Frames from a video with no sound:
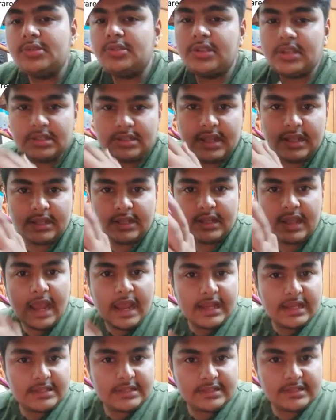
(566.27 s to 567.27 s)
just like the
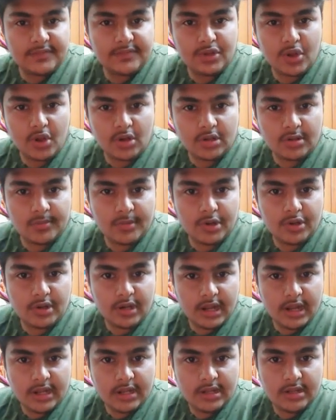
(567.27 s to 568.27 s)
galaxy we talked about
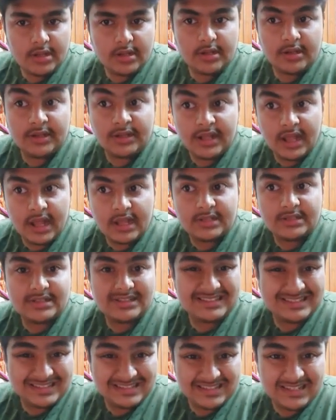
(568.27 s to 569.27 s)
in glass
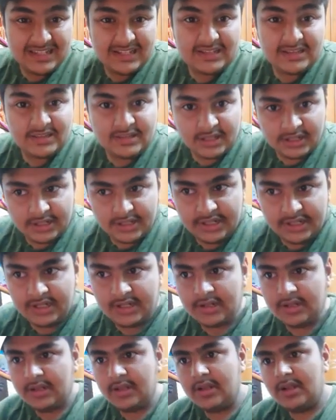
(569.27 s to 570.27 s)

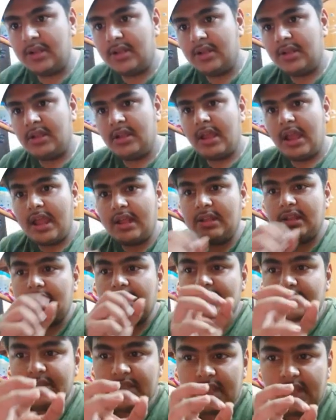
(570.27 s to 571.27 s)
Z13, and
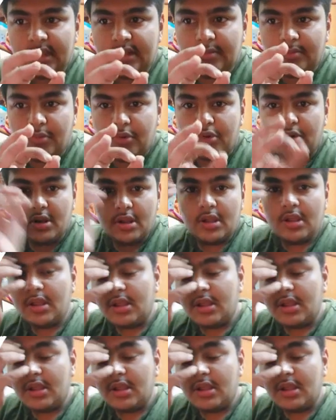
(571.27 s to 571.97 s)
single mode.